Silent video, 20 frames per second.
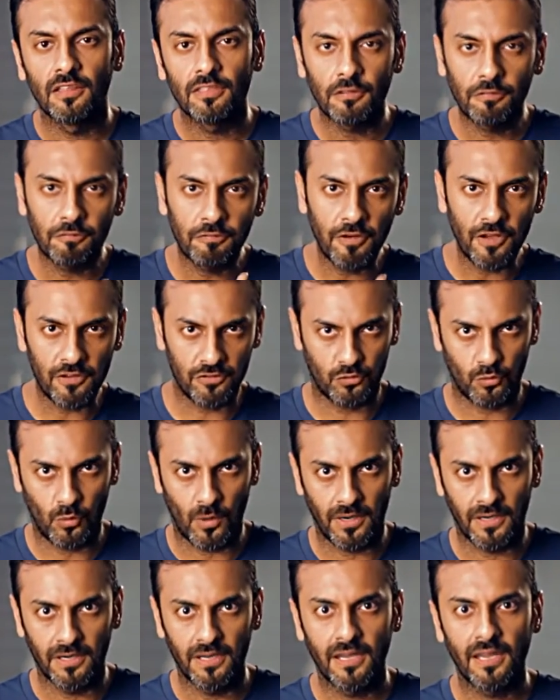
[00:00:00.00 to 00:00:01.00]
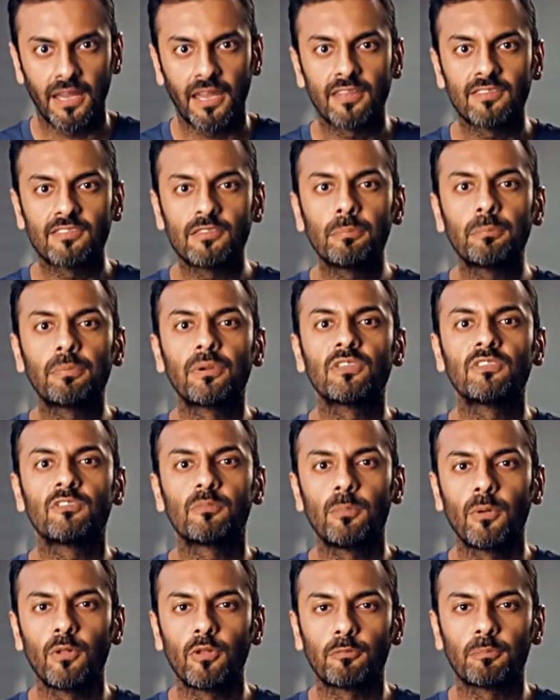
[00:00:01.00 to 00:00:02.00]
The first one is the
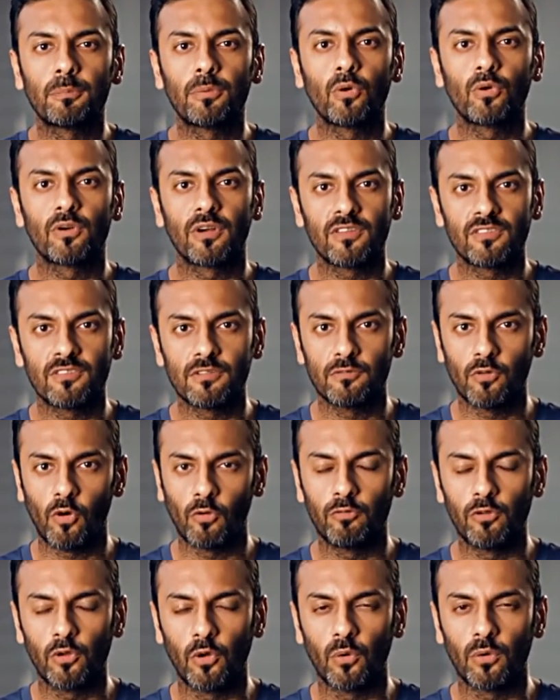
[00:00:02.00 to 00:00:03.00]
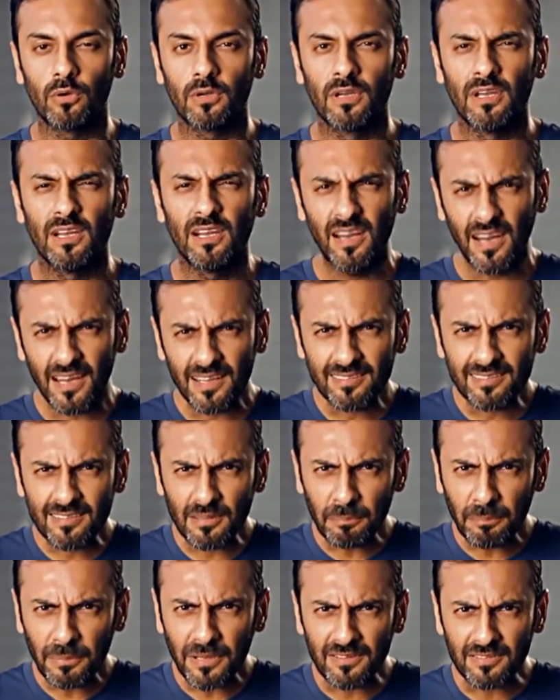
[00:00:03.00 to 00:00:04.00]
principle of progressive overload. It
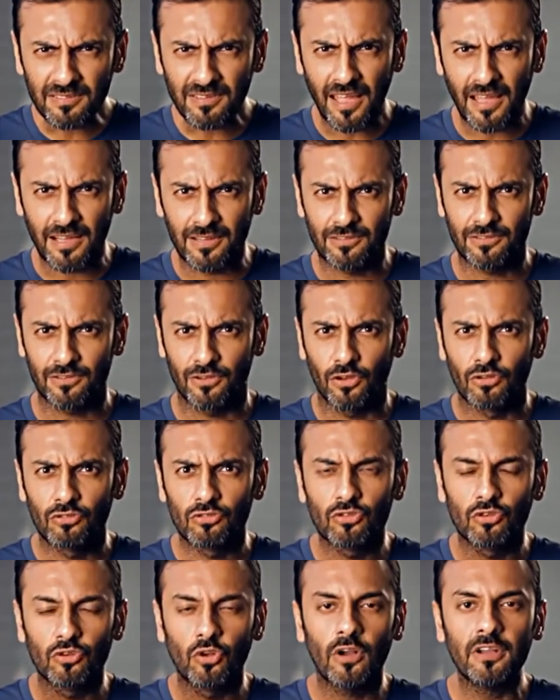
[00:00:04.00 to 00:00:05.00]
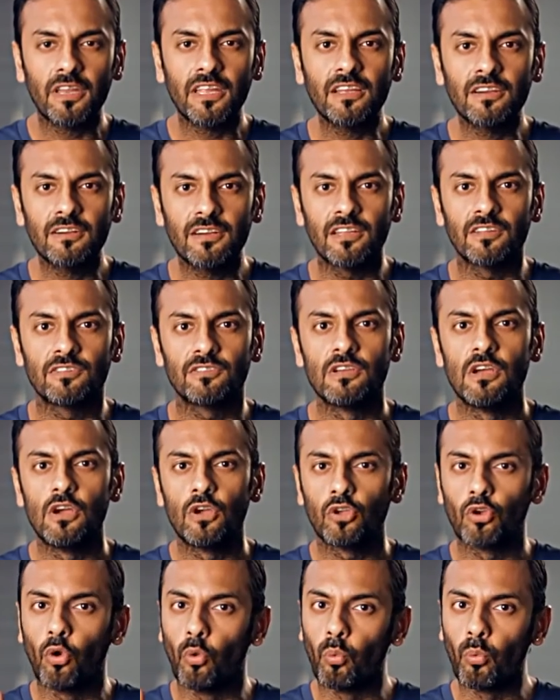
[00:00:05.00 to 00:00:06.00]
simply states, do not increase
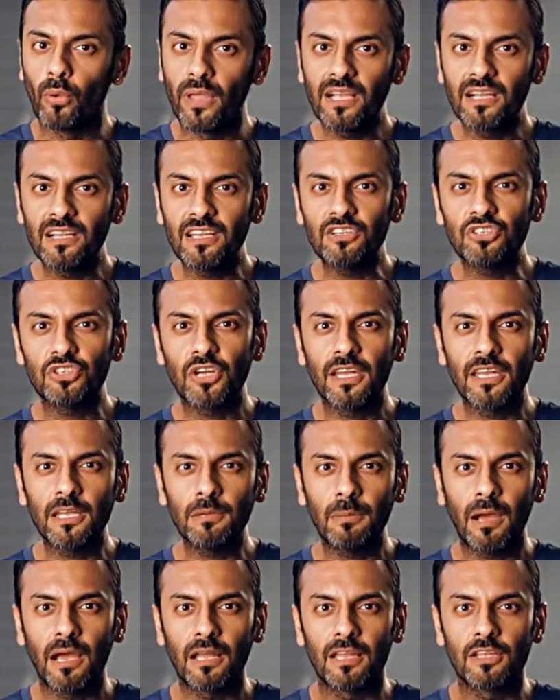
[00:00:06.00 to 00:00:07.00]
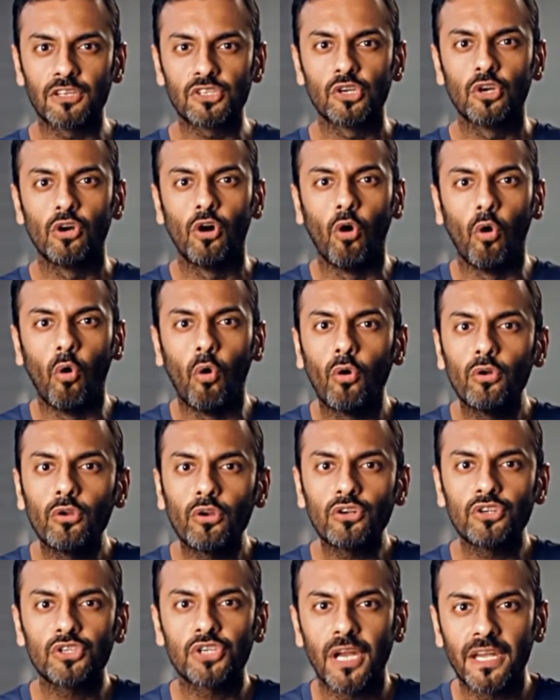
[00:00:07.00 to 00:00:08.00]
your weekly training mileage or
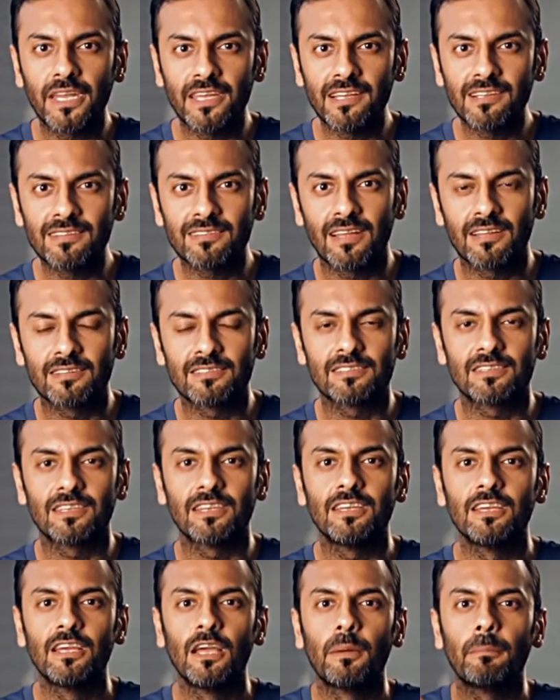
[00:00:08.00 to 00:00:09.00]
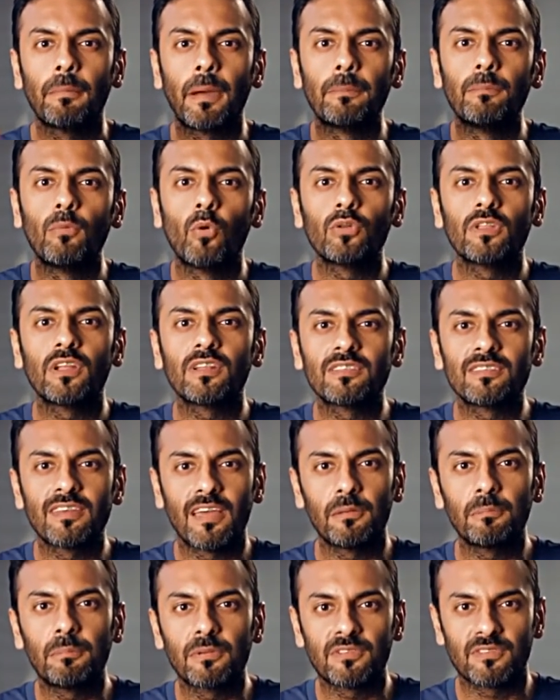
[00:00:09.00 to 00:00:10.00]
your training intensity by more than
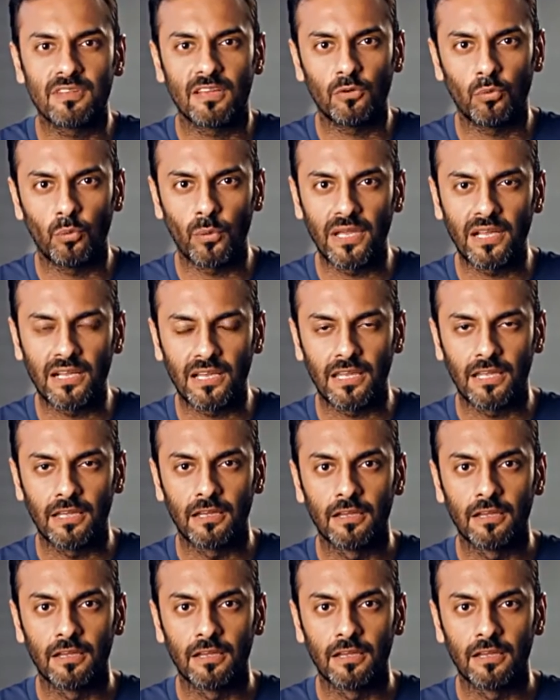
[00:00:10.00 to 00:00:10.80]
10% weekly.